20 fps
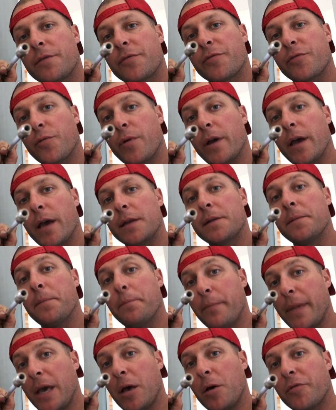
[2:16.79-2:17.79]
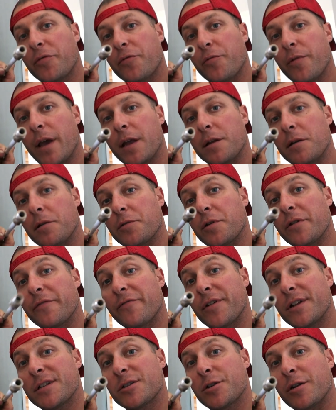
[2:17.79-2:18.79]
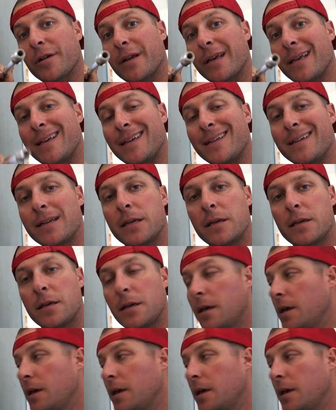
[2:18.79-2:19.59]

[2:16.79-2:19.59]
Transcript: thread, male thread on the refrigerator end,